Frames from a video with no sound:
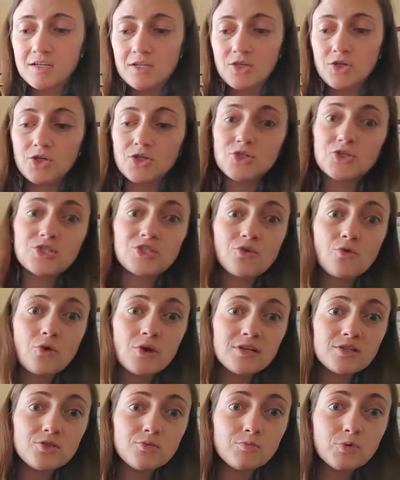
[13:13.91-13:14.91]
You're just
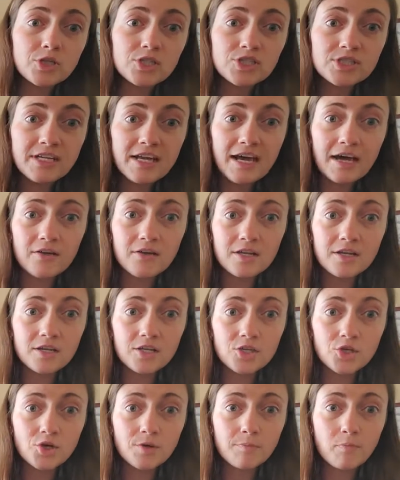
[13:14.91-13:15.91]
going to push down
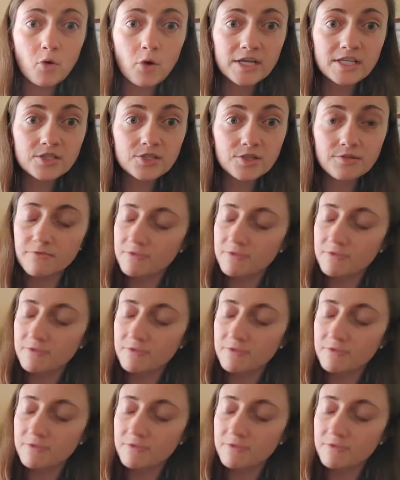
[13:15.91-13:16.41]
your pointer